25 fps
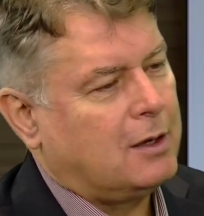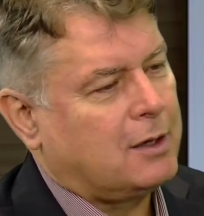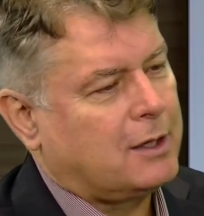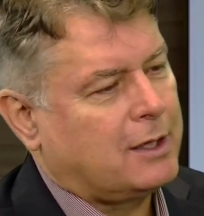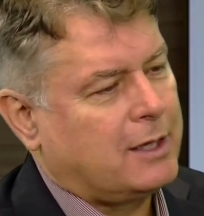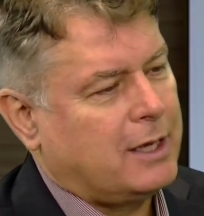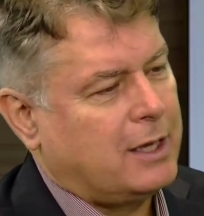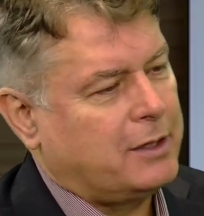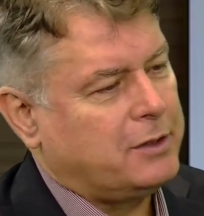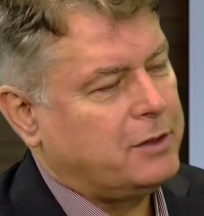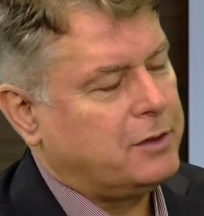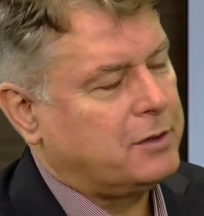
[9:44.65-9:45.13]

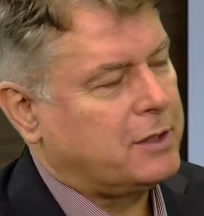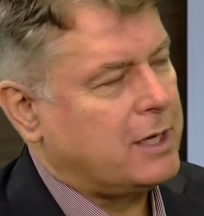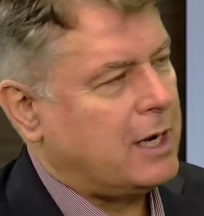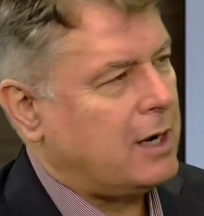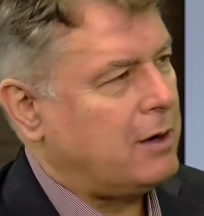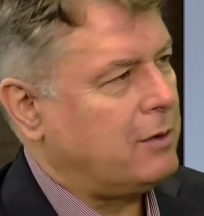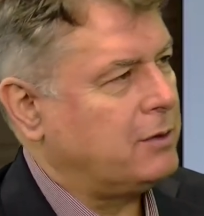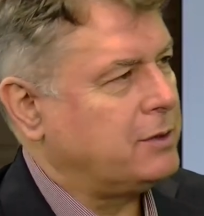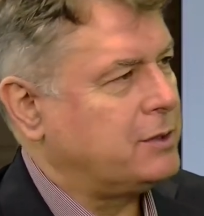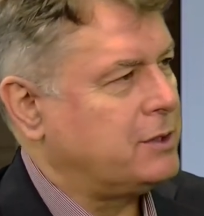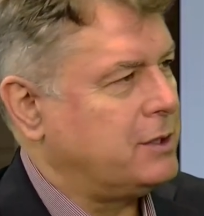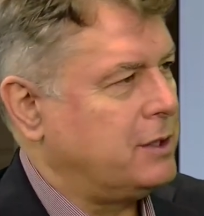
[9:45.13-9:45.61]
Can you
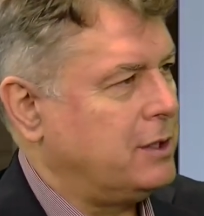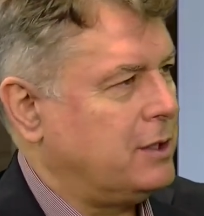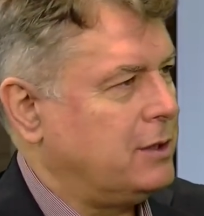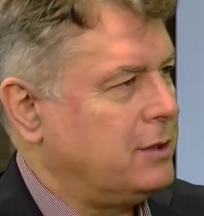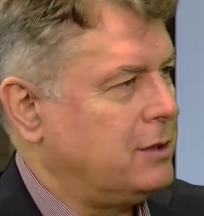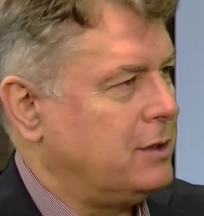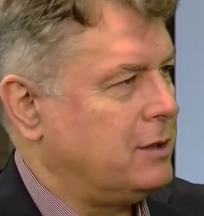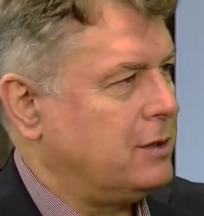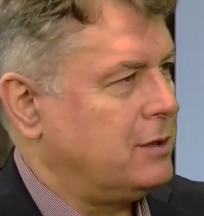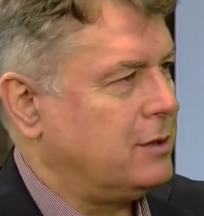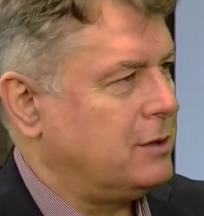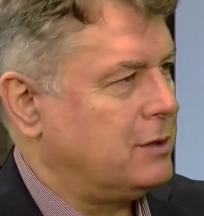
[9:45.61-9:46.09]
guarantee
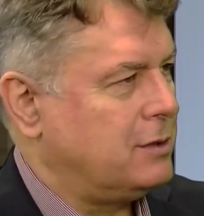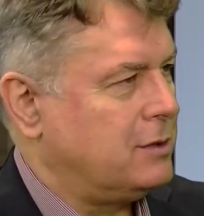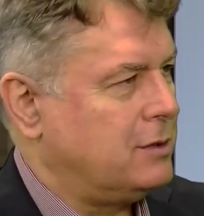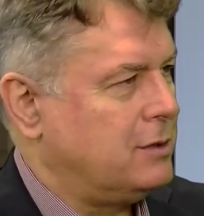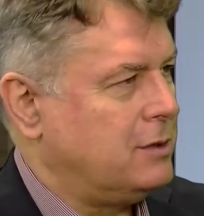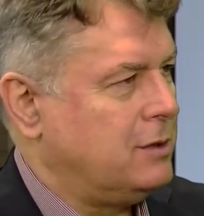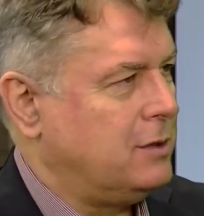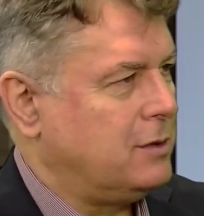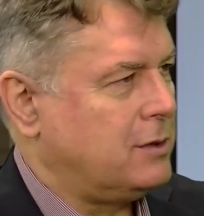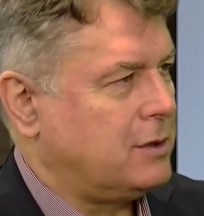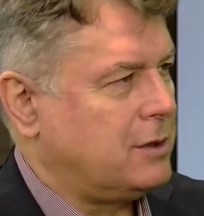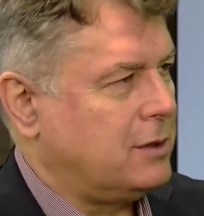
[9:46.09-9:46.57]
that
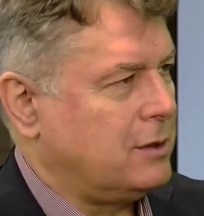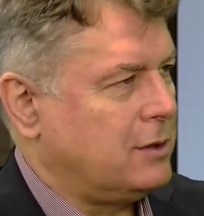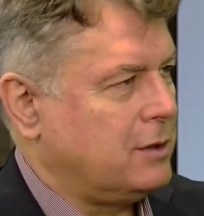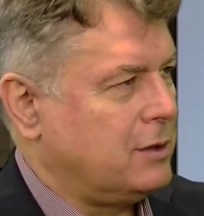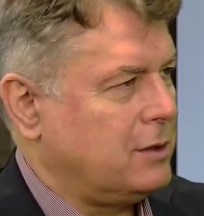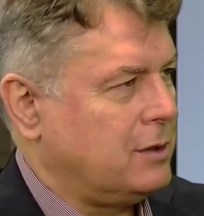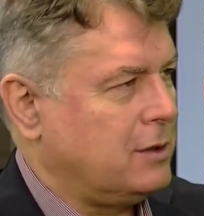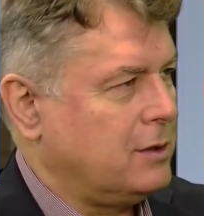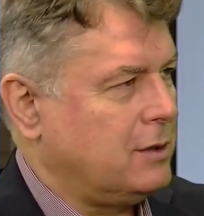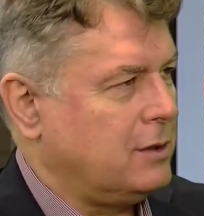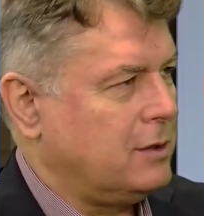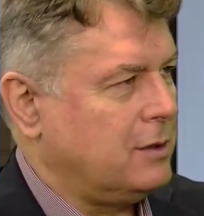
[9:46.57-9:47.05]
you can
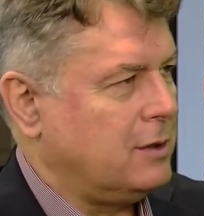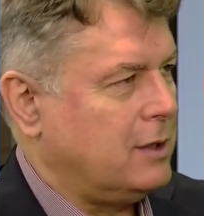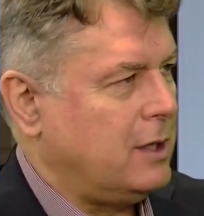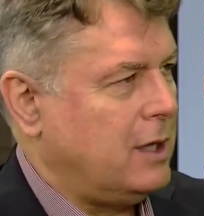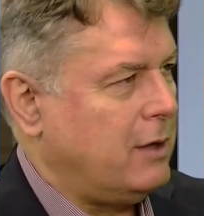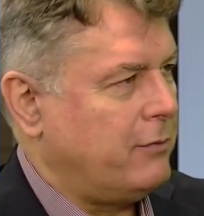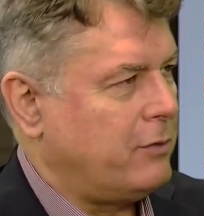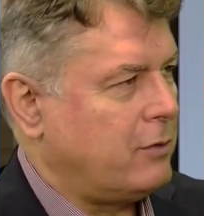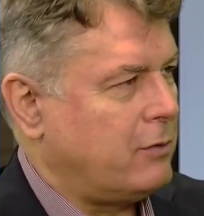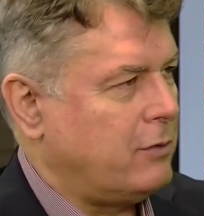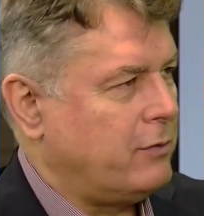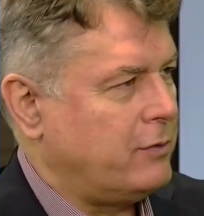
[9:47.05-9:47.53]

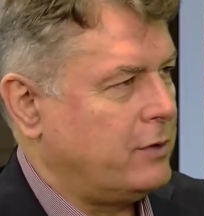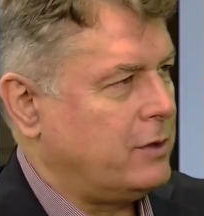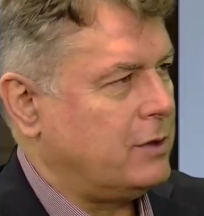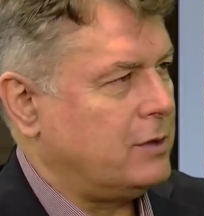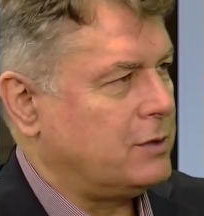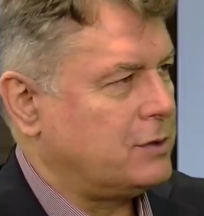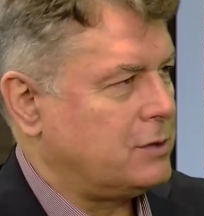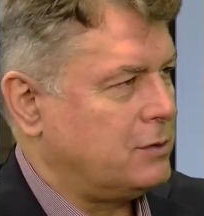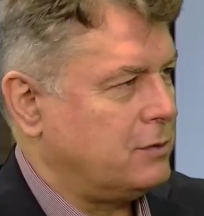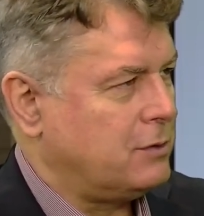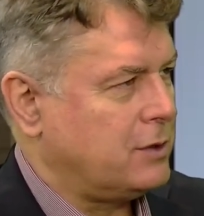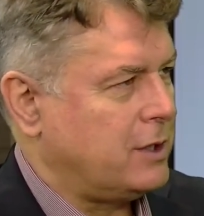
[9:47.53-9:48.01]
either
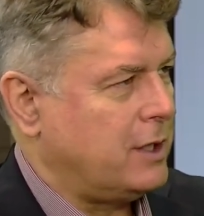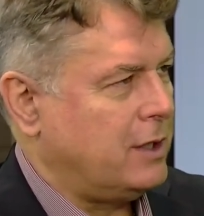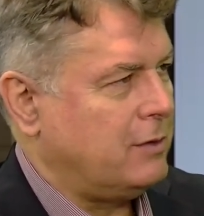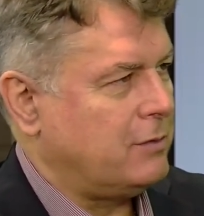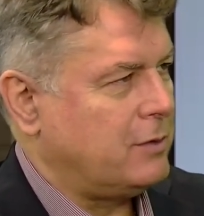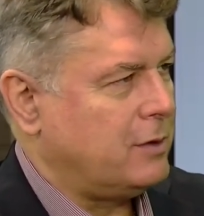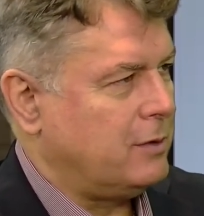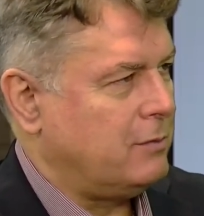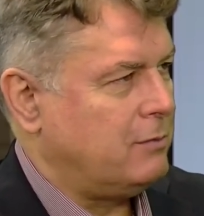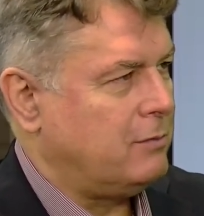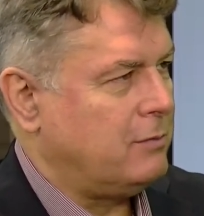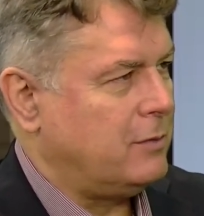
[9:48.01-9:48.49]
reverse or
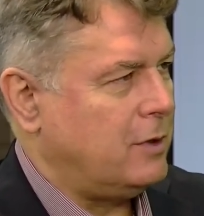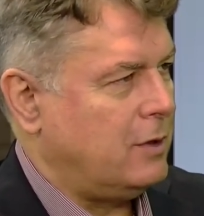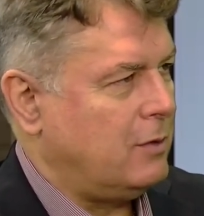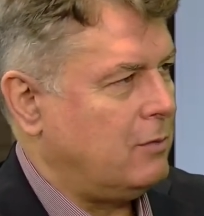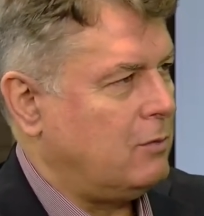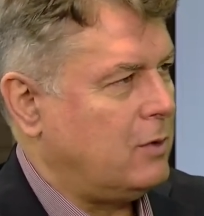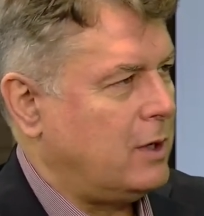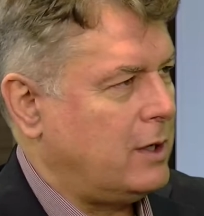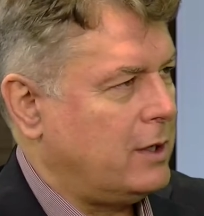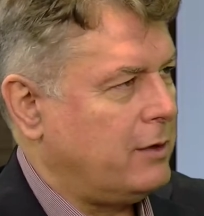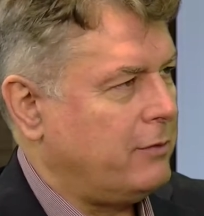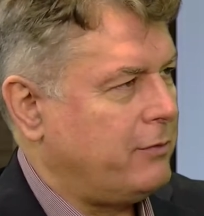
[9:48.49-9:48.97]
keep them
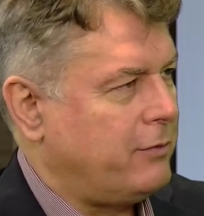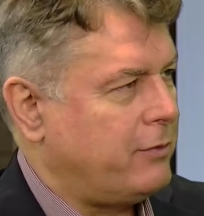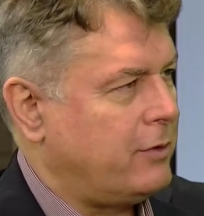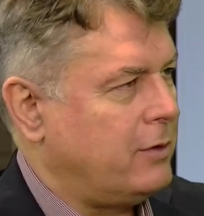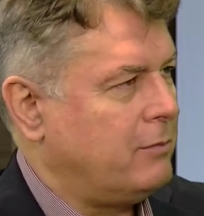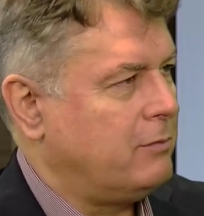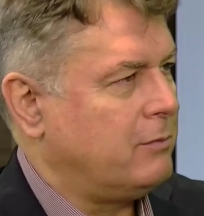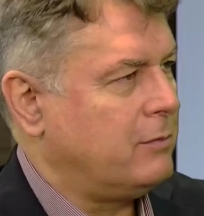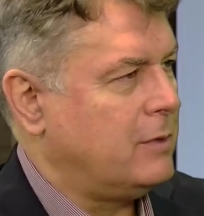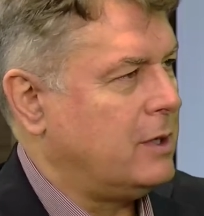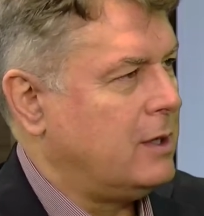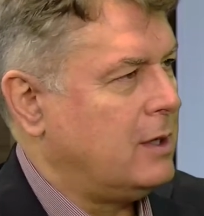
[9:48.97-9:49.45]
away
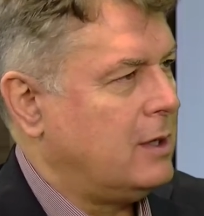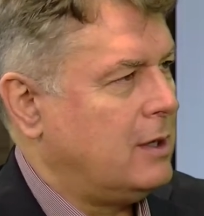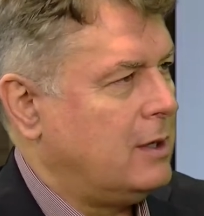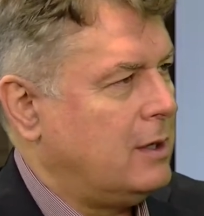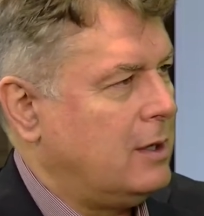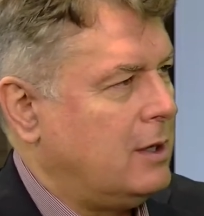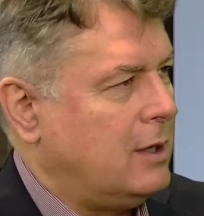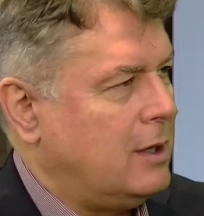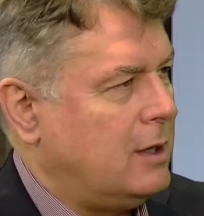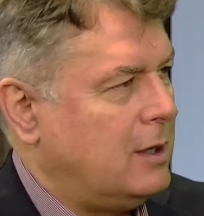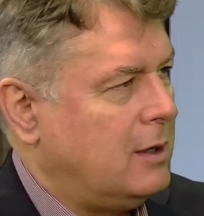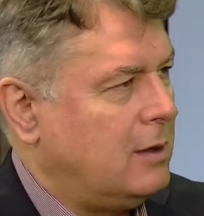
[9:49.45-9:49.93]
from
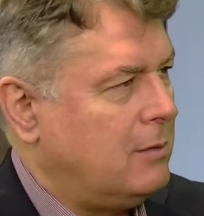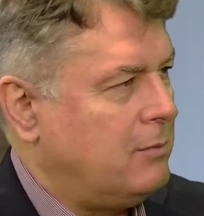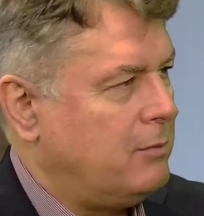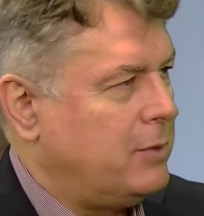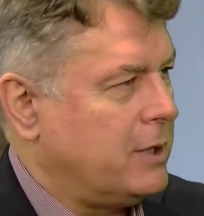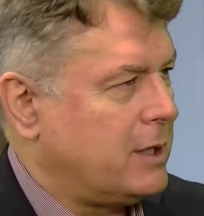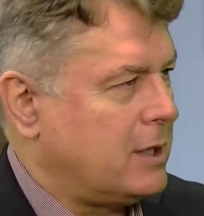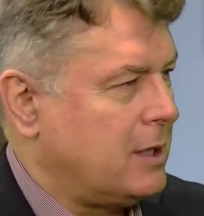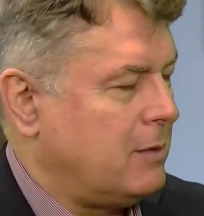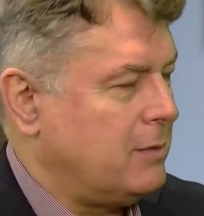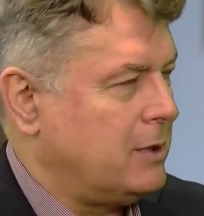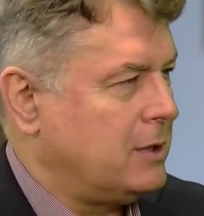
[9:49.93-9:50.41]

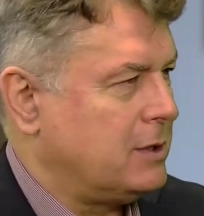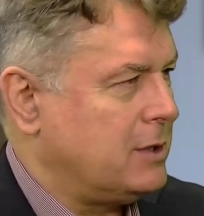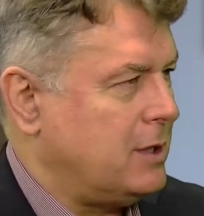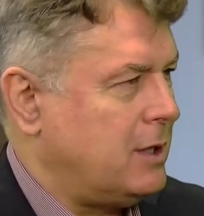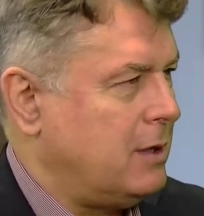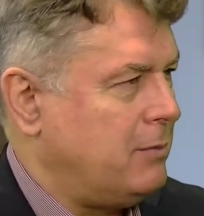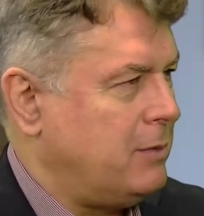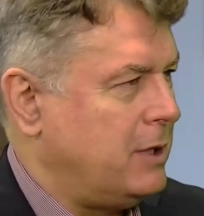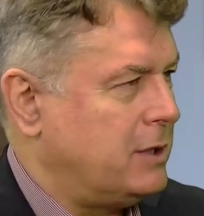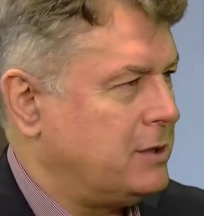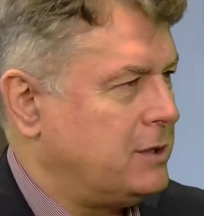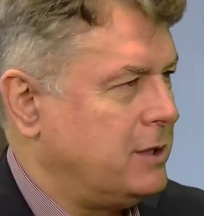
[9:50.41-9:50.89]
becoming
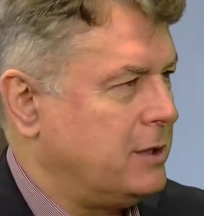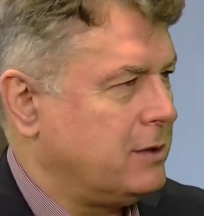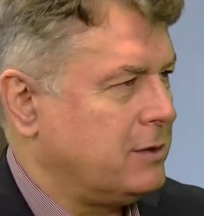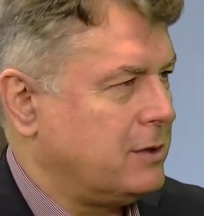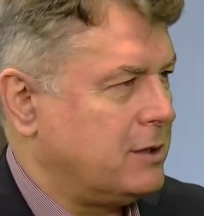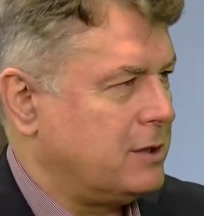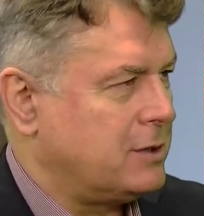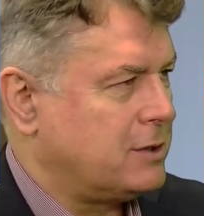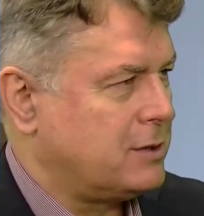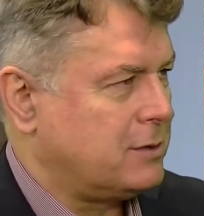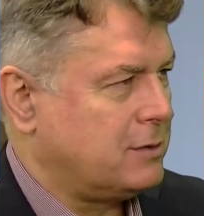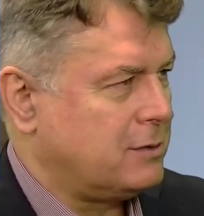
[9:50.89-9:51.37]
diabetic,
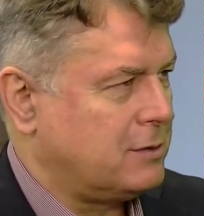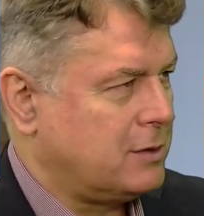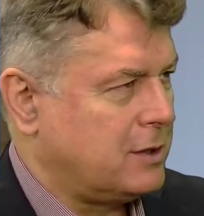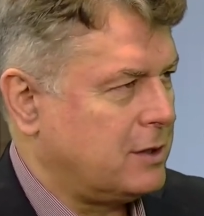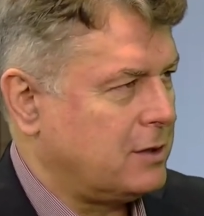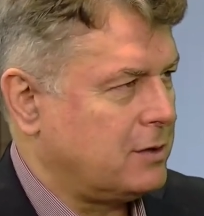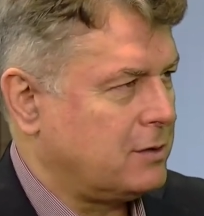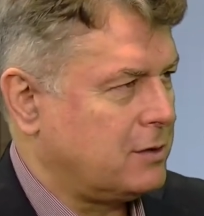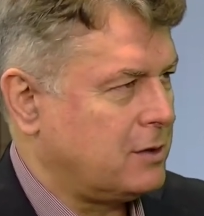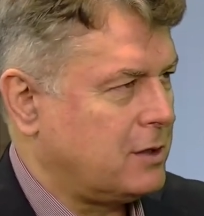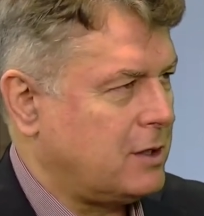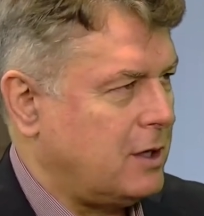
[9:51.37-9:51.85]
this
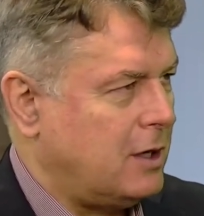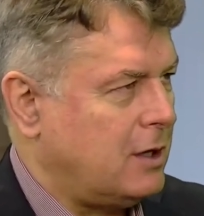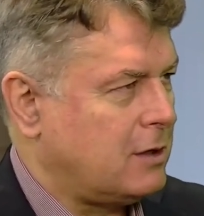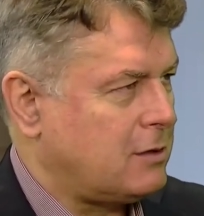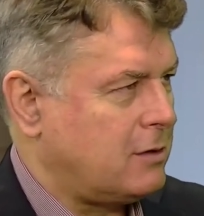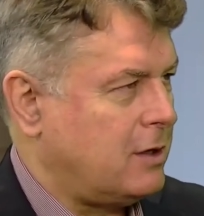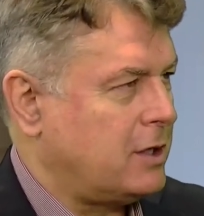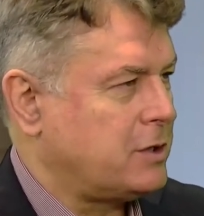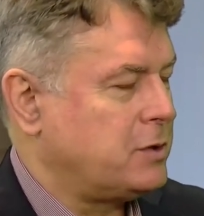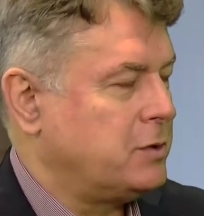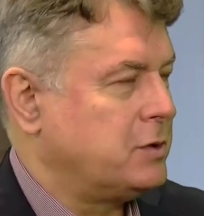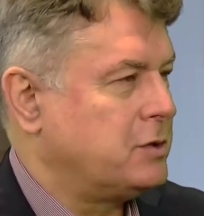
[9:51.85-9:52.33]
car
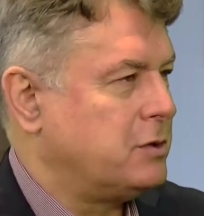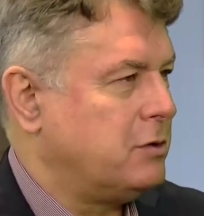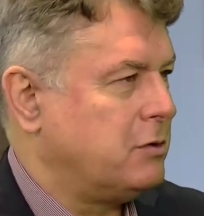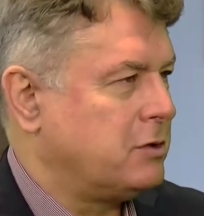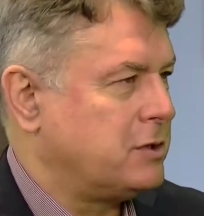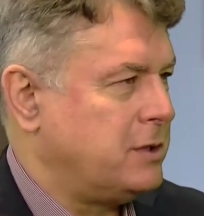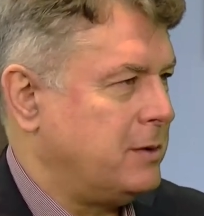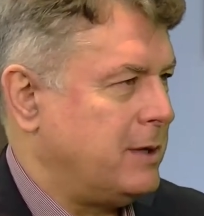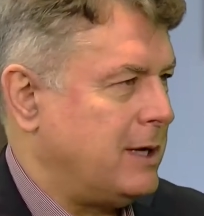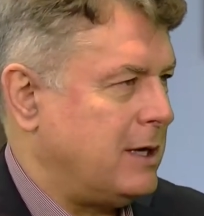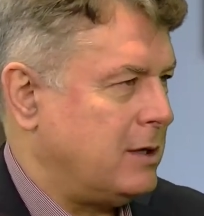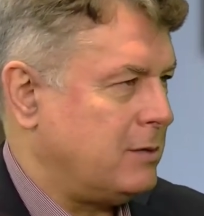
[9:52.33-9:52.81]
crash we
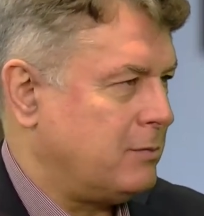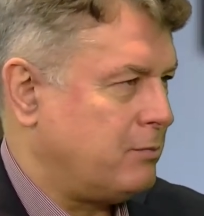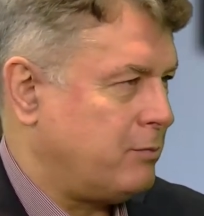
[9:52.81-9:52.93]
talked about